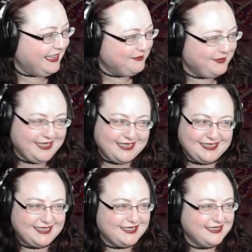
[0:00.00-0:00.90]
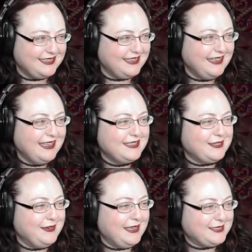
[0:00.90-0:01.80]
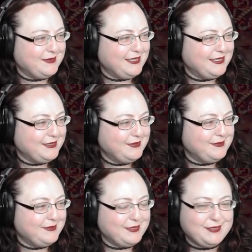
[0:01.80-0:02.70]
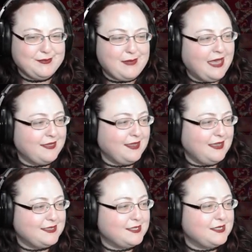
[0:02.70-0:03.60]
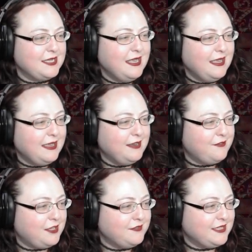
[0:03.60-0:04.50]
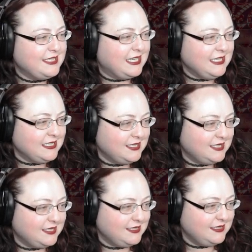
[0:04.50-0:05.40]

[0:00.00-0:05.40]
Because don't ask me to do math unless it's involving dice.